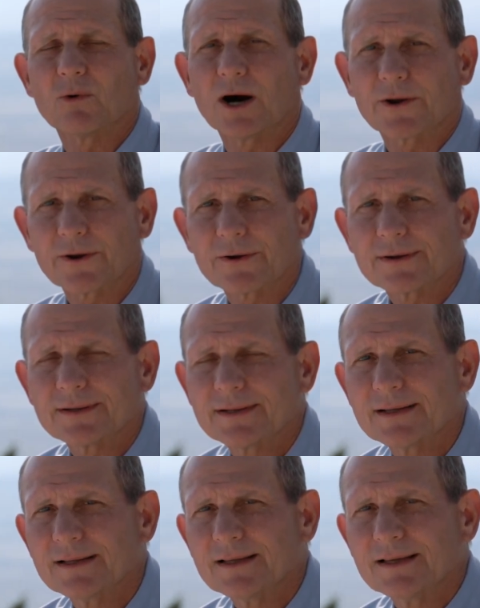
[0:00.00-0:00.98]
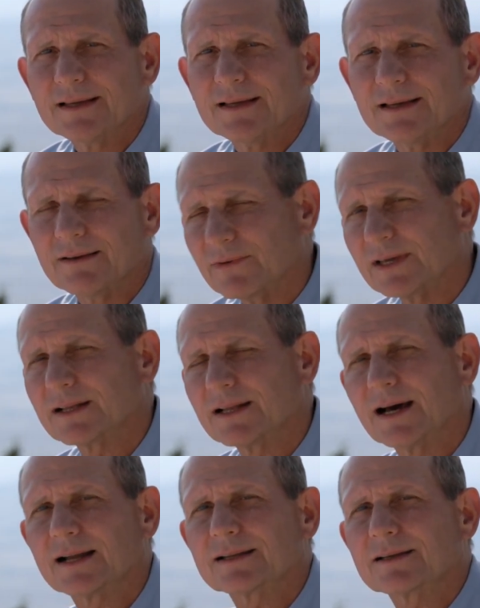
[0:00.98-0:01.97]
the water. If he
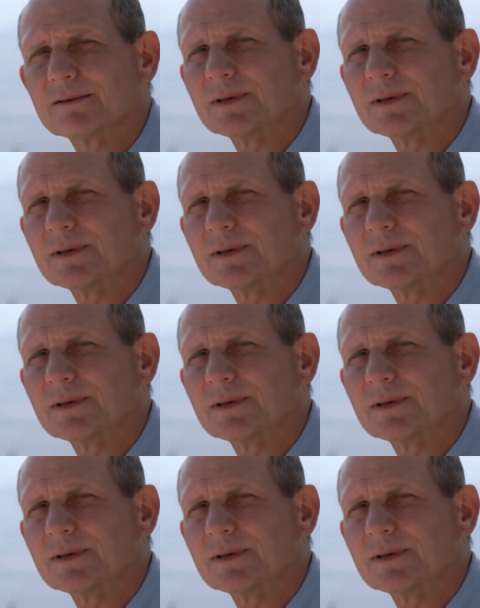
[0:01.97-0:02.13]
had not